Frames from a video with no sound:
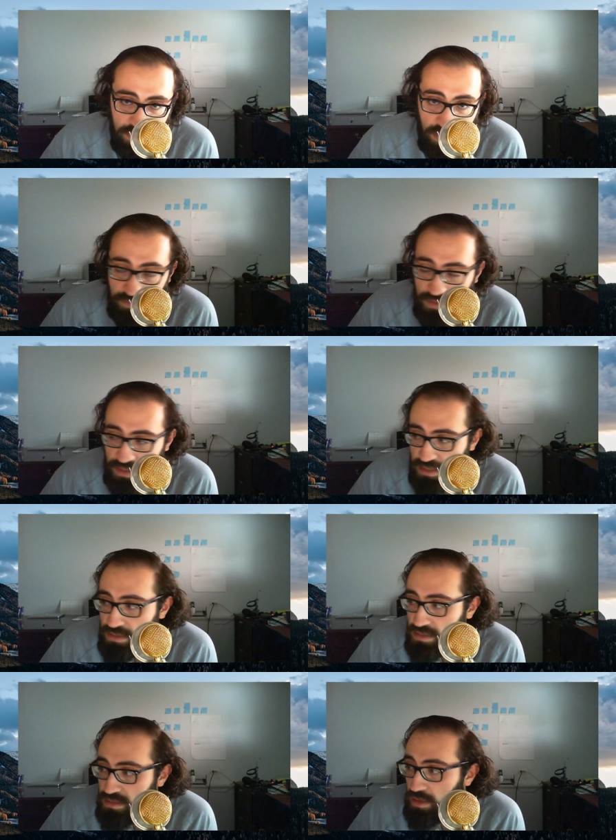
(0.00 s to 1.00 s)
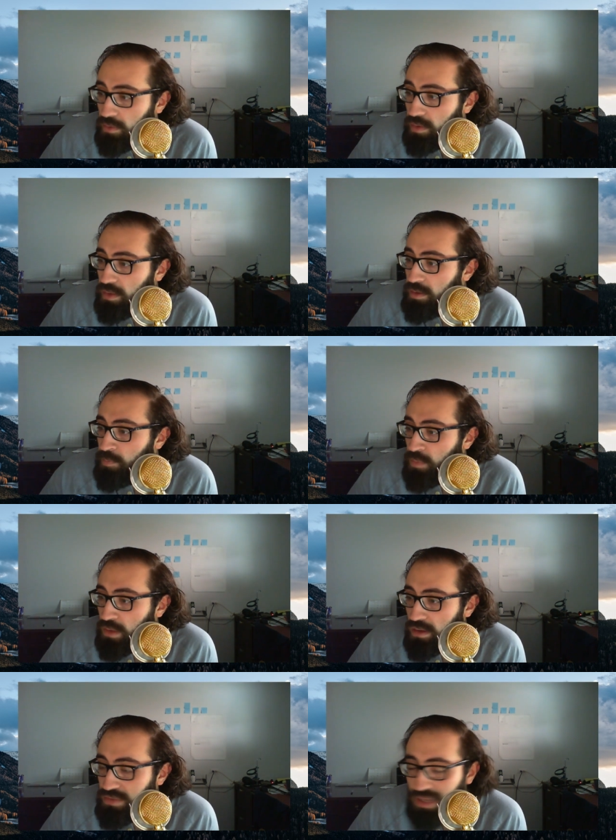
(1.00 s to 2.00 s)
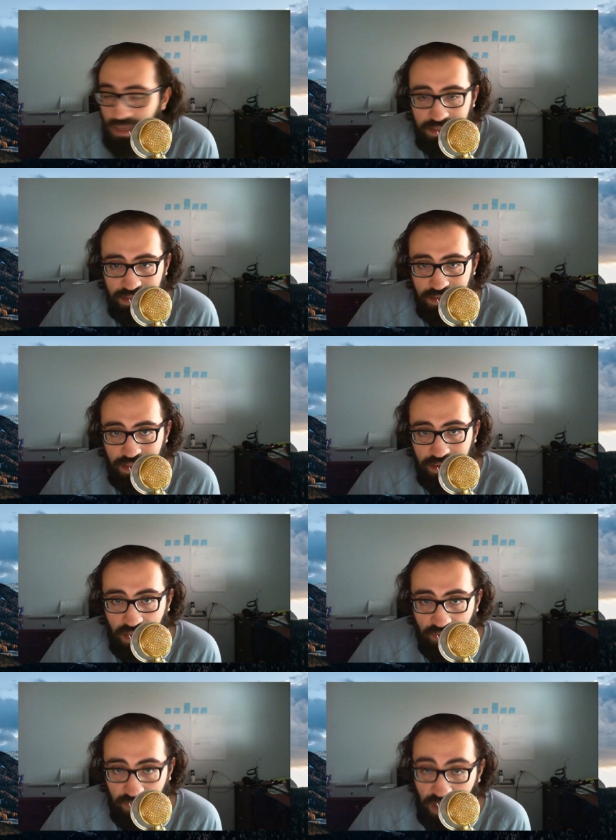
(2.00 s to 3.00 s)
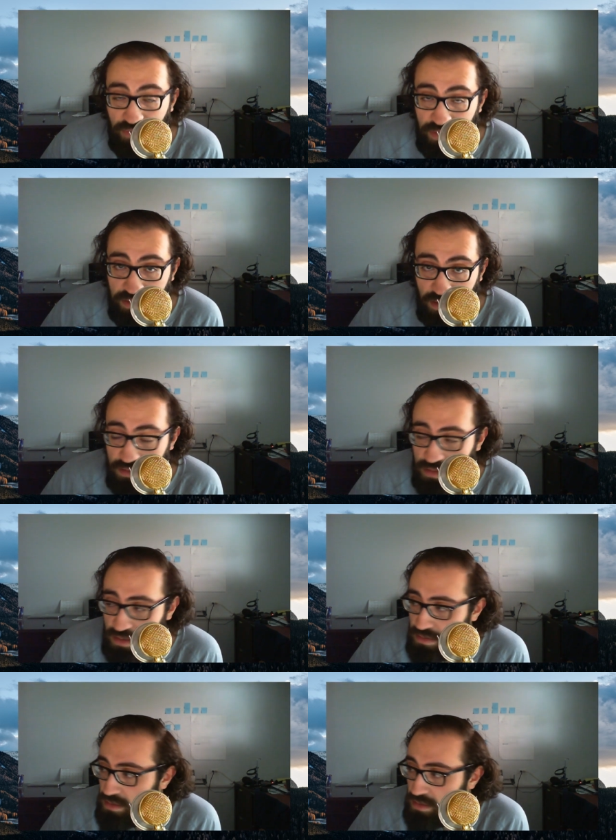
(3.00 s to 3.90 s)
I love the taste. So you have taste and then you have caffeine content.